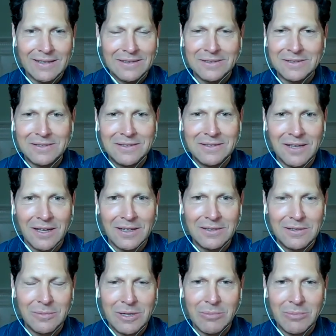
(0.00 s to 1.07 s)
And there's not
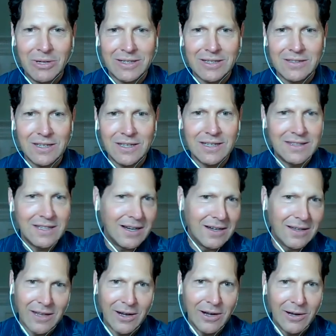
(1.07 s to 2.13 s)
too many monkeys out
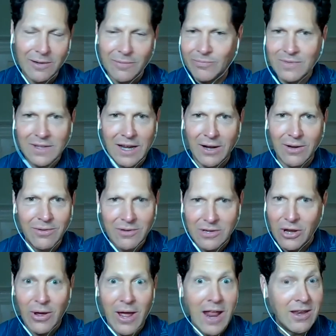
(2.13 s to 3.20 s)
there that are, know
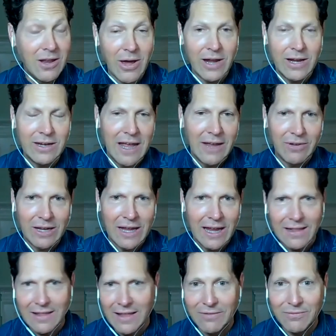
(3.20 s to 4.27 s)
how to
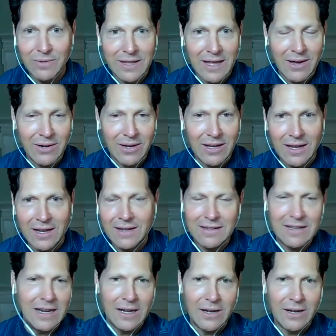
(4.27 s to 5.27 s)
navigate life without it,